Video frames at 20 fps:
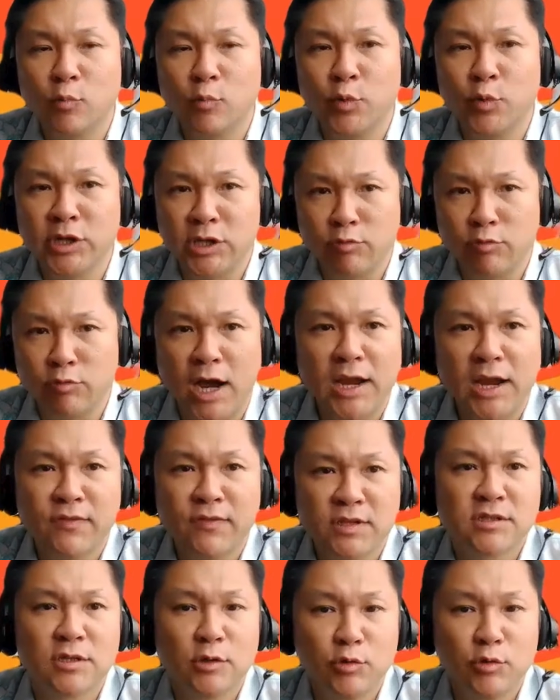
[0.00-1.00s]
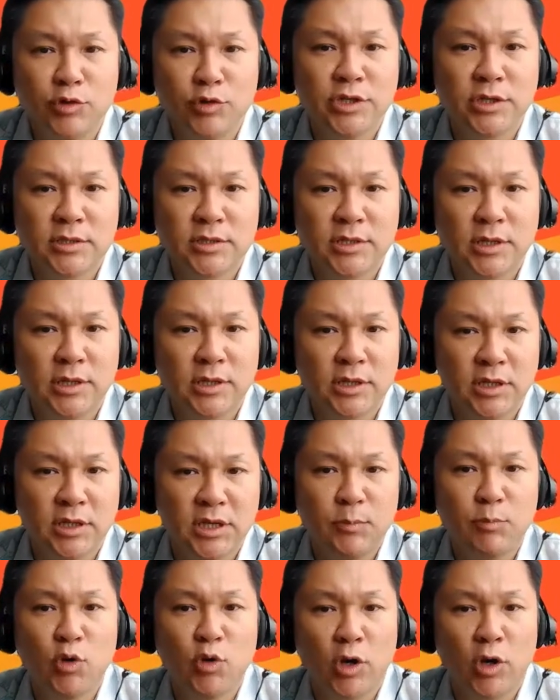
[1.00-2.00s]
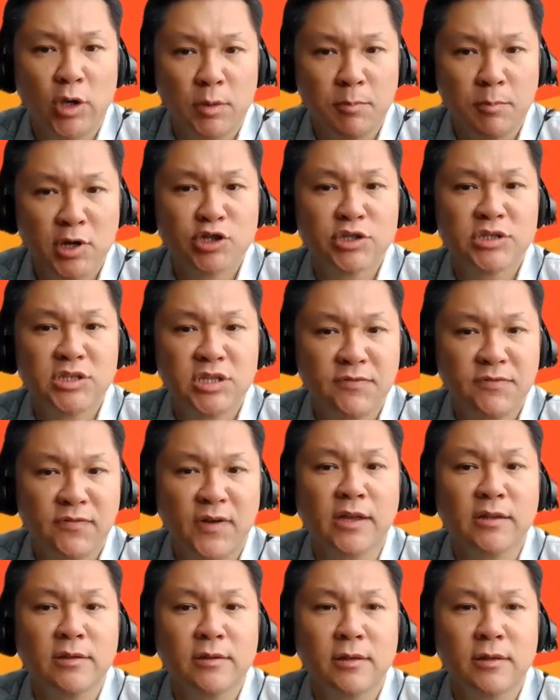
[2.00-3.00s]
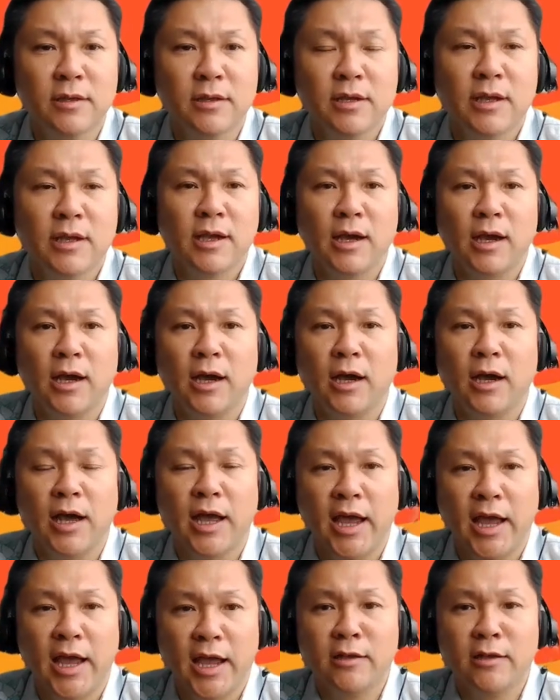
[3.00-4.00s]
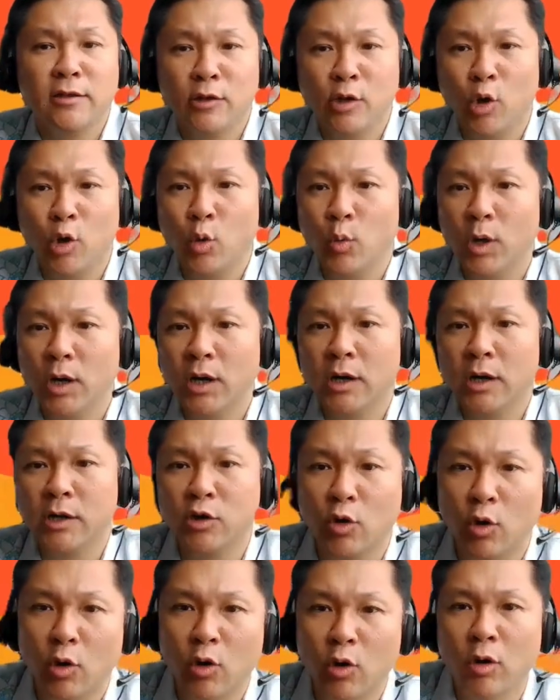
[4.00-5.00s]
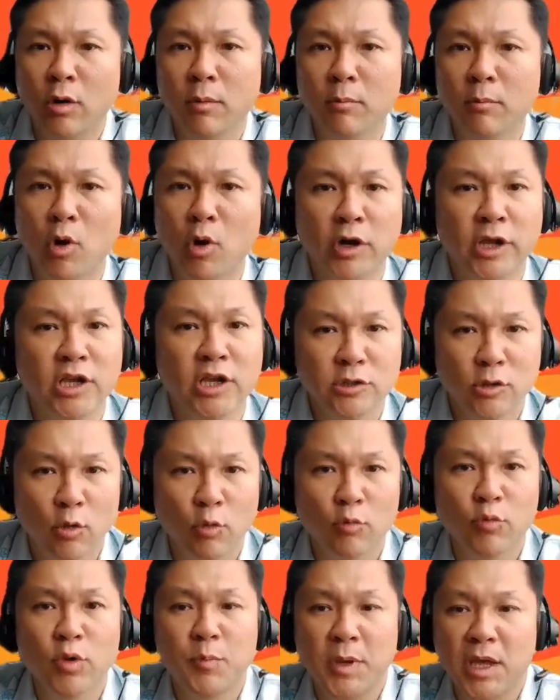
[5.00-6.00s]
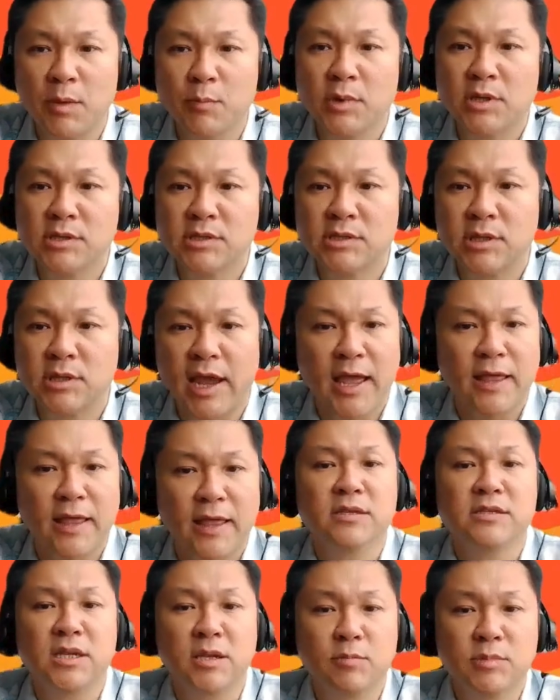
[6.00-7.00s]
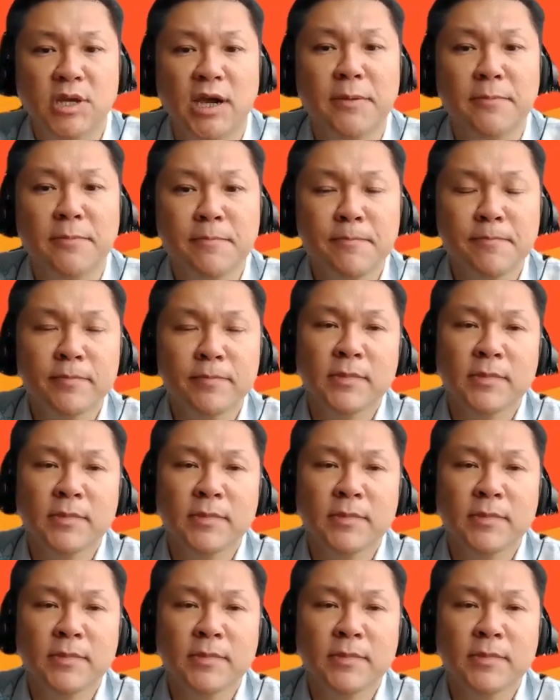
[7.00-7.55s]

we derived a solution to keep your emergency fund and lower your mortgage loan repayments at the same time.